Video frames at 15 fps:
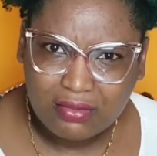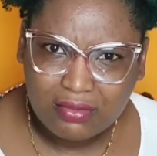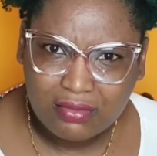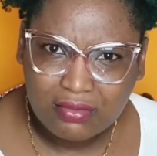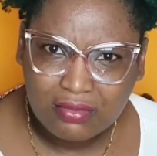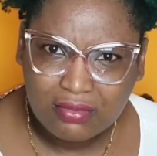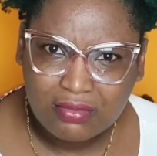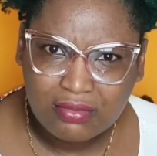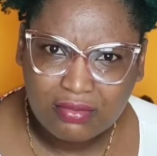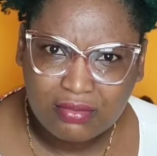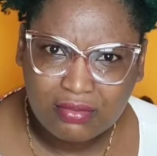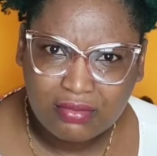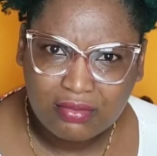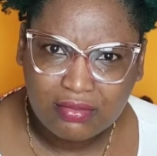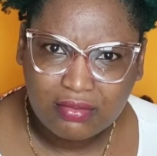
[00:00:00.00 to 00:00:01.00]

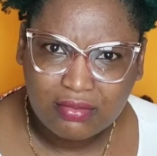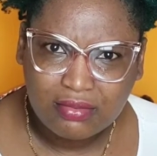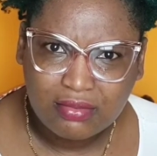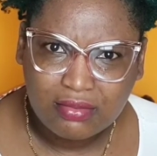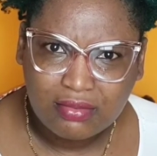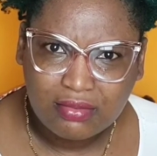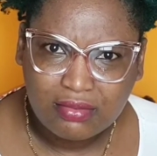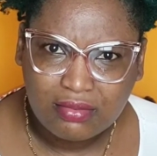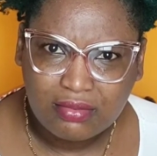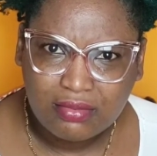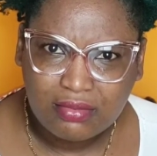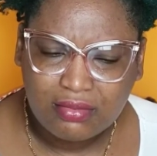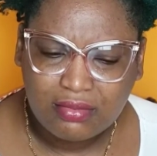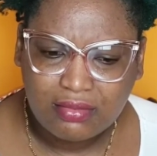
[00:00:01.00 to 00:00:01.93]
(silence)